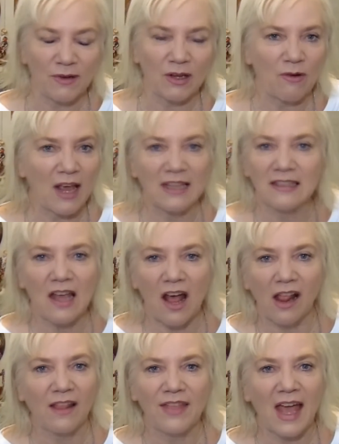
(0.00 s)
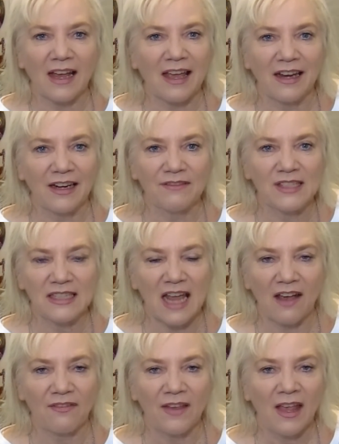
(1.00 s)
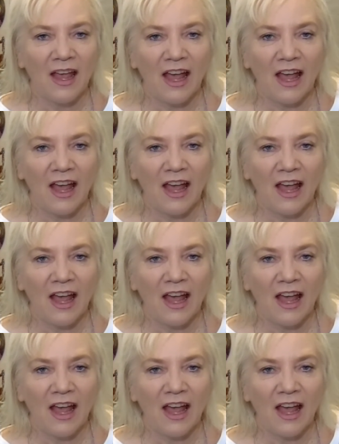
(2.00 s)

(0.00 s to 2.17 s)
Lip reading: requests, all of that kind of stuff.